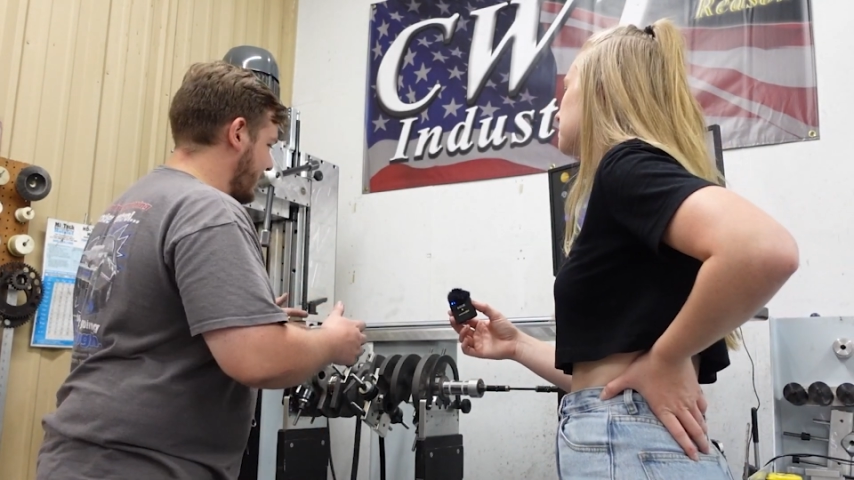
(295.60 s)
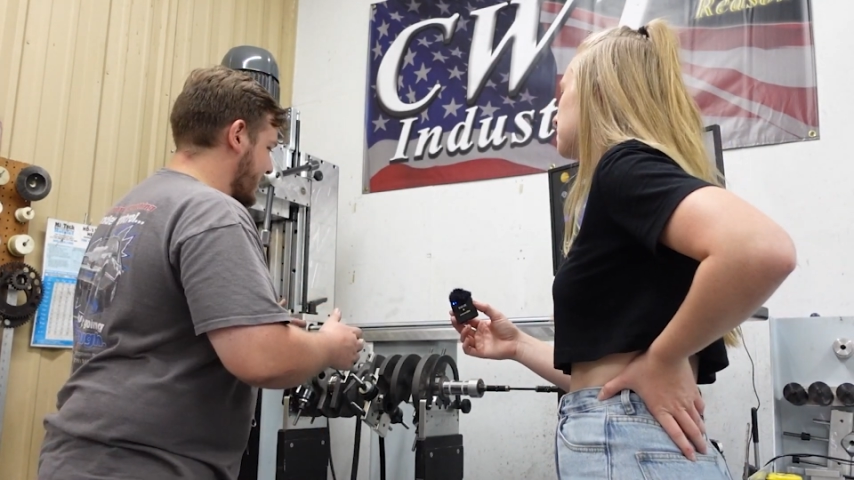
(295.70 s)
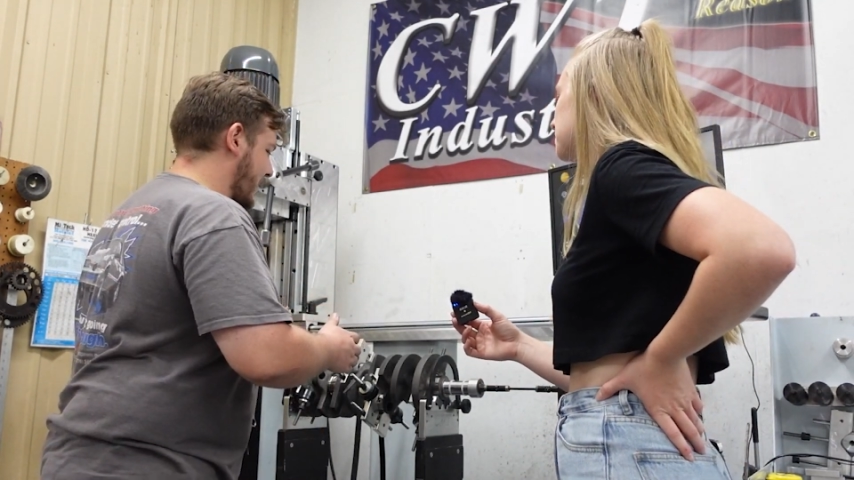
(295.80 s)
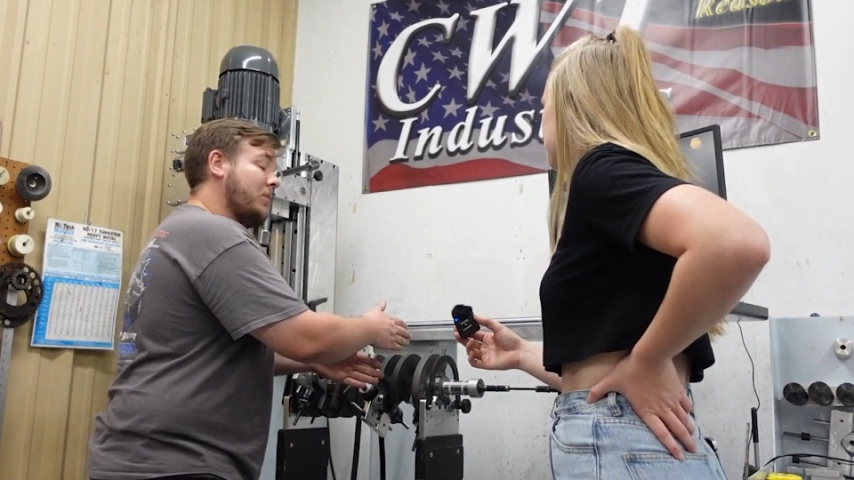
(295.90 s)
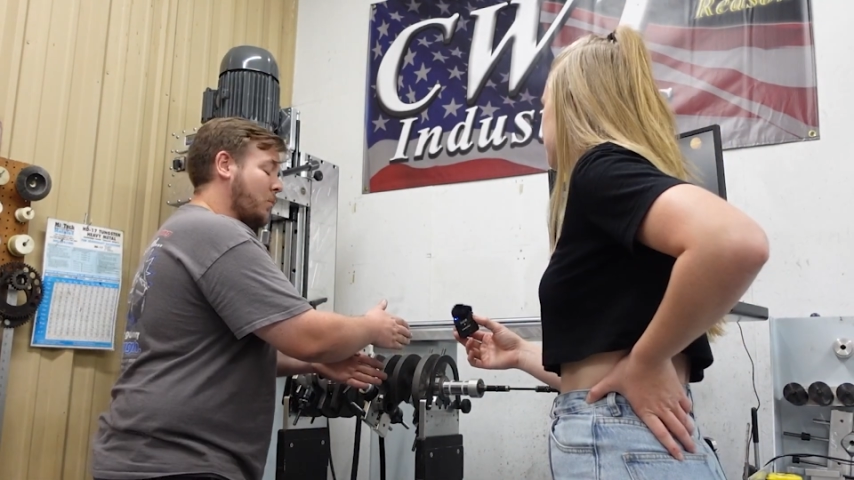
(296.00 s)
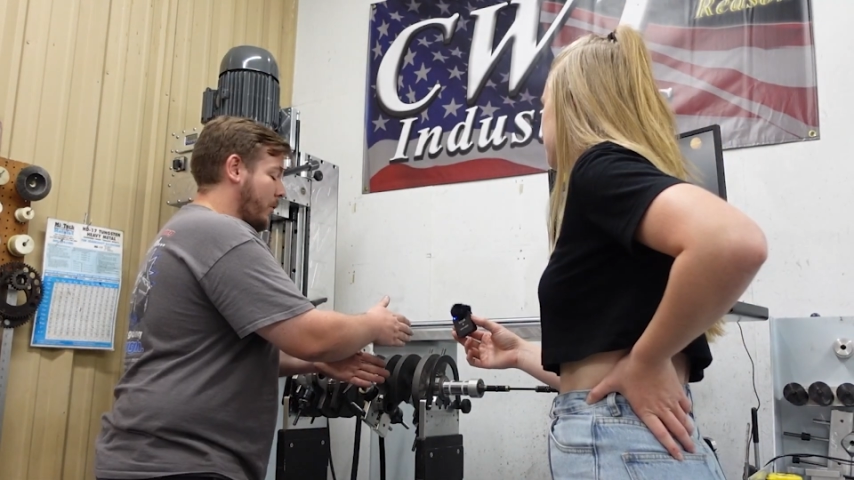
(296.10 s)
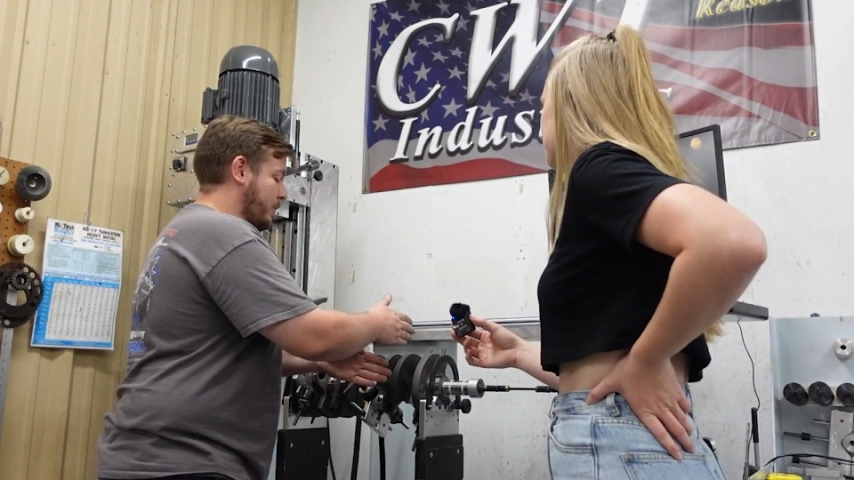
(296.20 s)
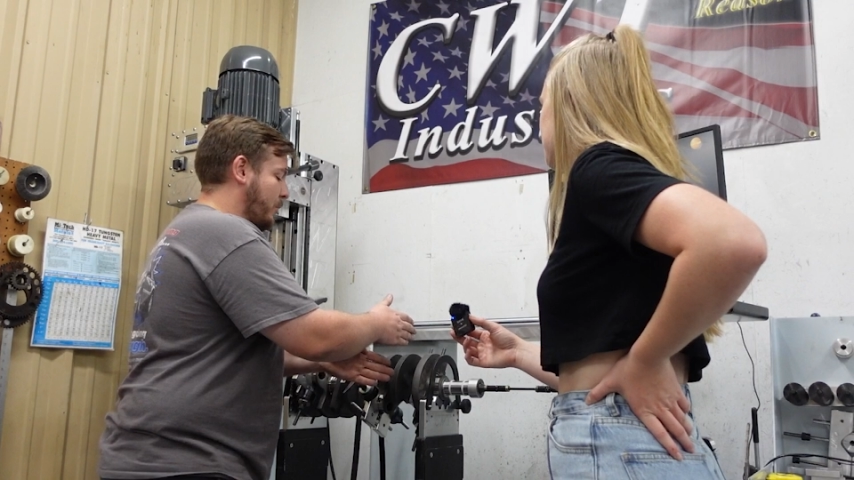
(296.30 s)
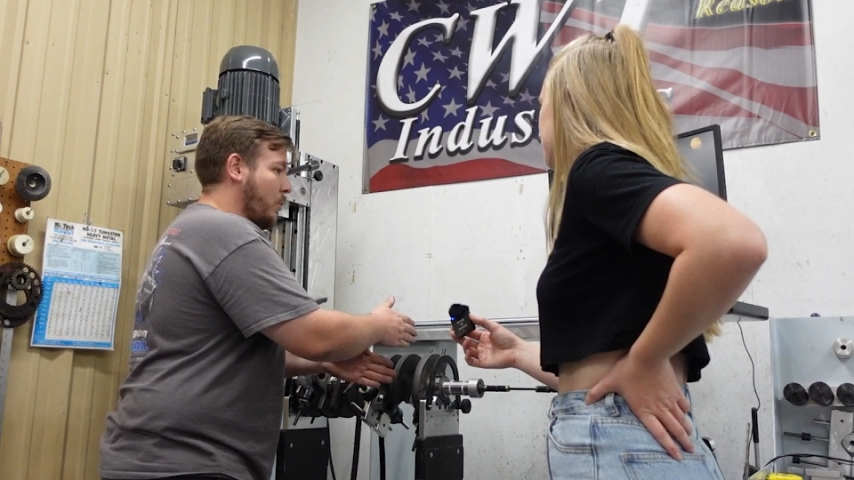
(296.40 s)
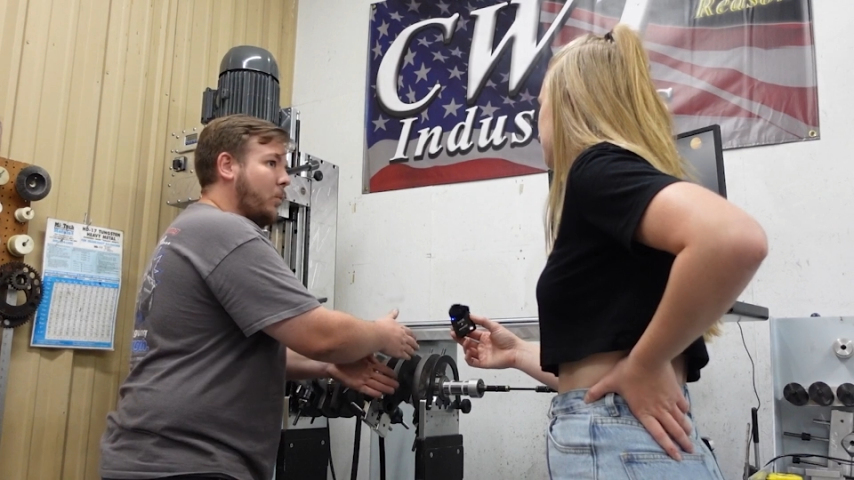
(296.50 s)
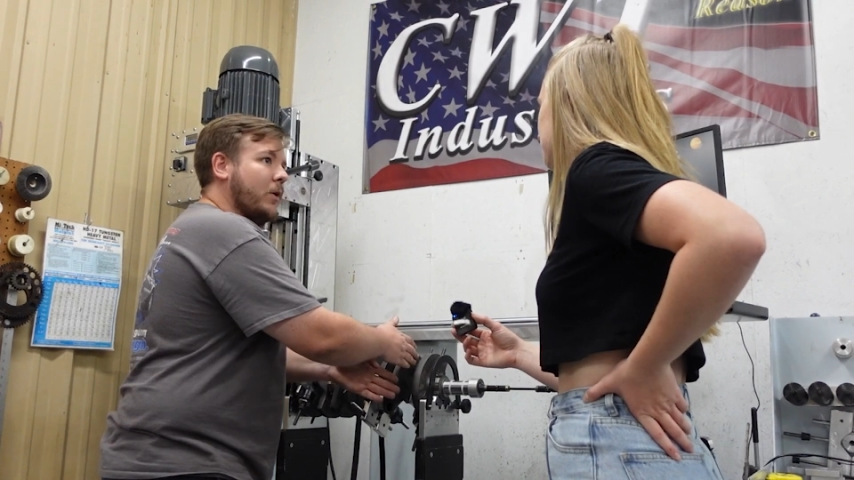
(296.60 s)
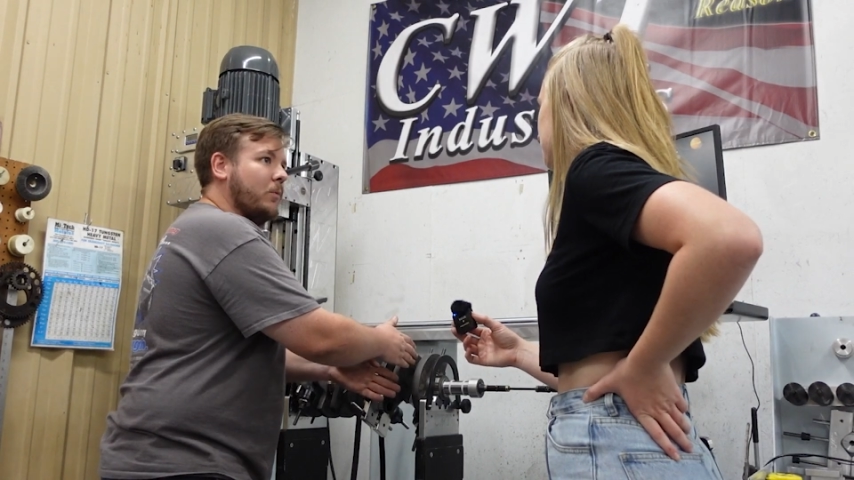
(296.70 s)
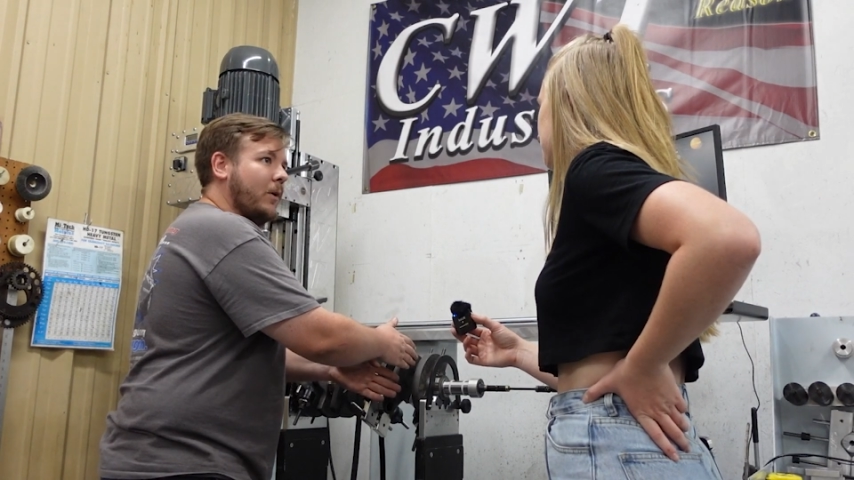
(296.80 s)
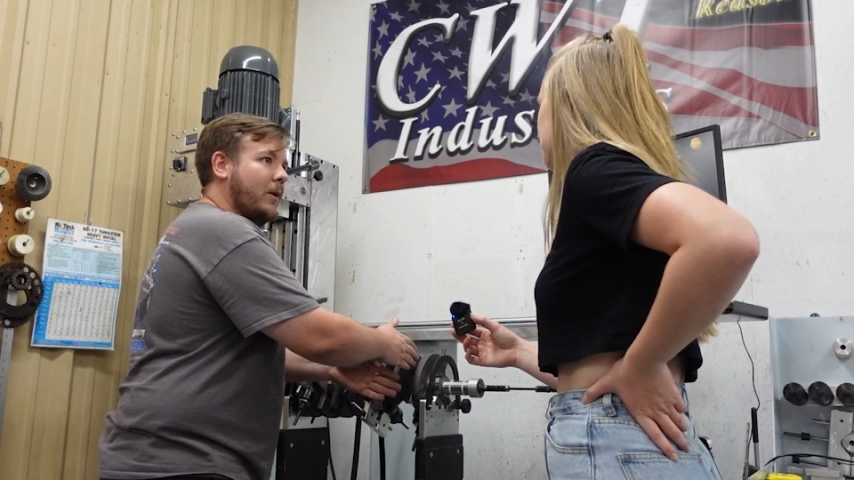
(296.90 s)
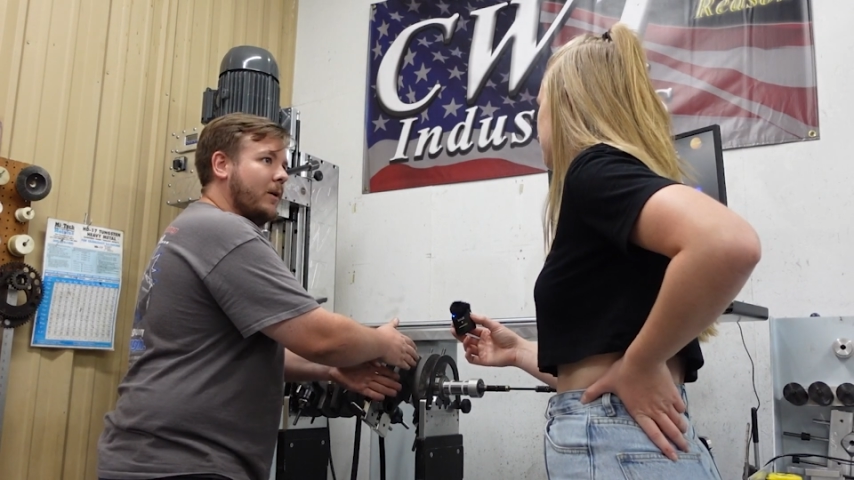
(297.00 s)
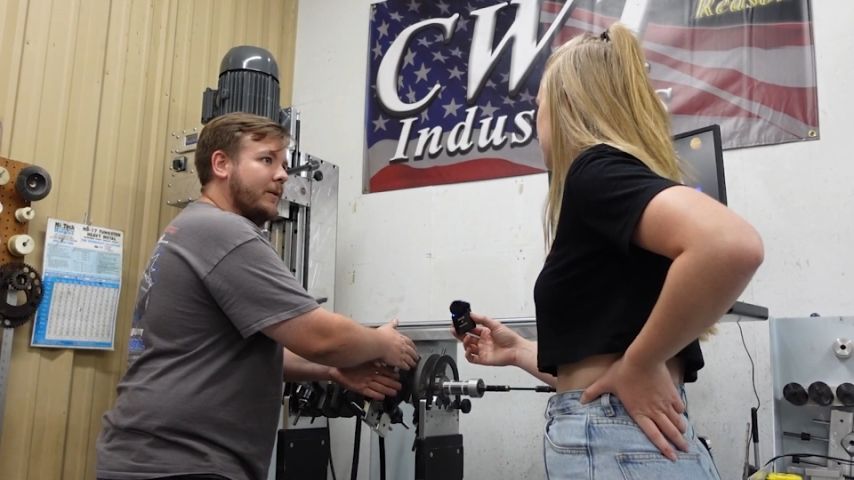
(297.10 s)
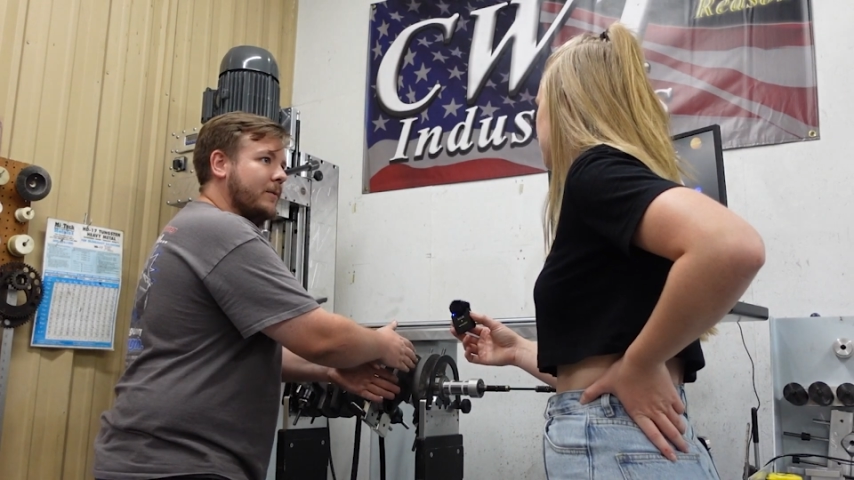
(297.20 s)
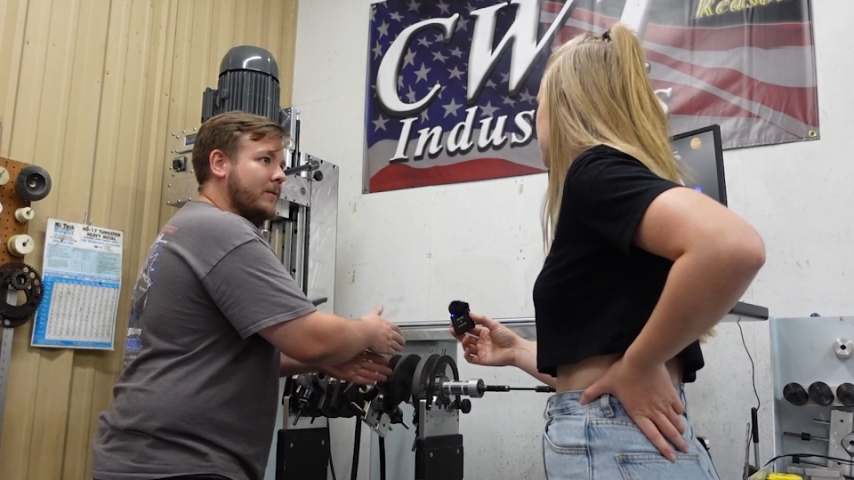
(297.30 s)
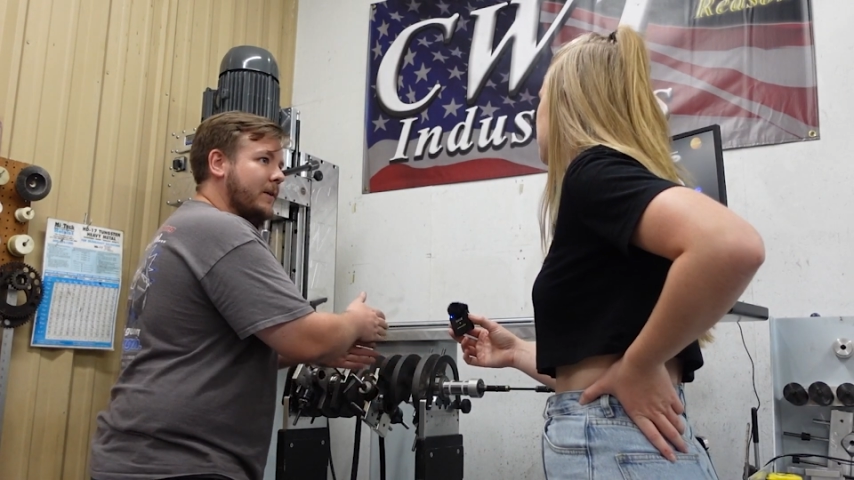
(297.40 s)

us where to put what rod